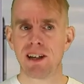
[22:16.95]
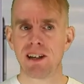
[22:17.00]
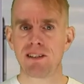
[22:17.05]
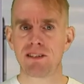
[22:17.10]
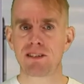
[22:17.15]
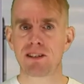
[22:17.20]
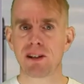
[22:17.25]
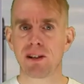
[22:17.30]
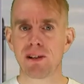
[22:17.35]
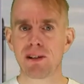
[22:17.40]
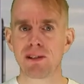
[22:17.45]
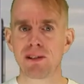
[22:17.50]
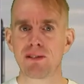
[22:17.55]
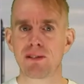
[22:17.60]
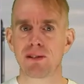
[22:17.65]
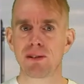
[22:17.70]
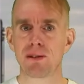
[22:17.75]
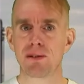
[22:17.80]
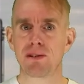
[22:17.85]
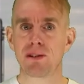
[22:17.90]
is going
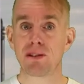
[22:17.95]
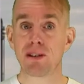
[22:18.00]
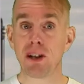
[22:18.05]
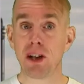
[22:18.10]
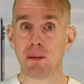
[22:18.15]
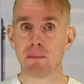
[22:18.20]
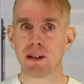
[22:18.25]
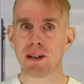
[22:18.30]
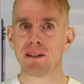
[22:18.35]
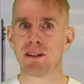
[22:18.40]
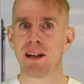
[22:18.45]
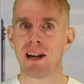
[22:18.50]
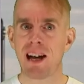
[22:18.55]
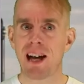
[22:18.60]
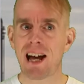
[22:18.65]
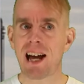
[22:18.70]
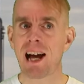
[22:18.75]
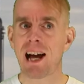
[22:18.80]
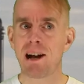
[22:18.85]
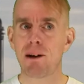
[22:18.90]
to determine
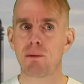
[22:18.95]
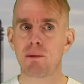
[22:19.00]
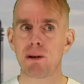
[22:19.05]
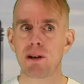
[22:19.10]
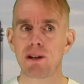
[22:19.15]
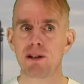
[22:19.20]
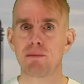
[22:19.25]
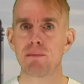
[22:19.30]
how